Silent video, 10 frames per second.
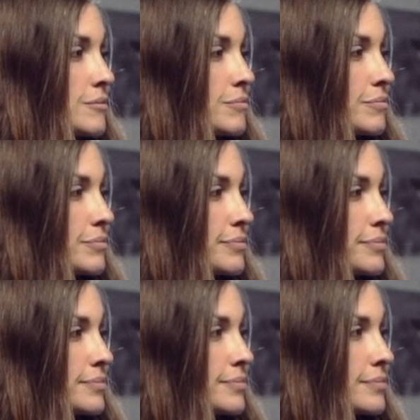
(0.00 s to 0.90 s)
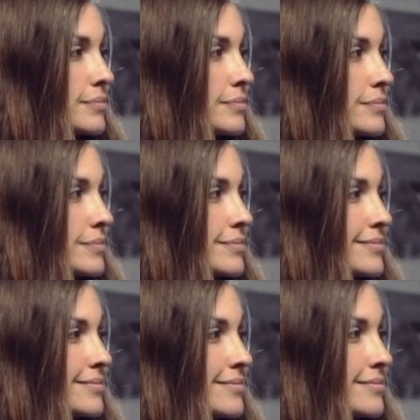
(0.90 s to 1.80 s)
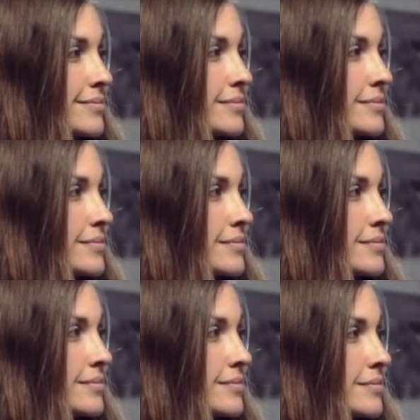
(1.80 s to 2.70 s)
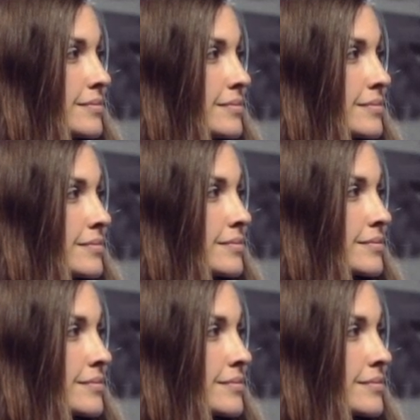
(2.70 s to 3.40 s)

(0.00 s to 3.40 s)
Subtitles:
No words are spoken by the person on screen.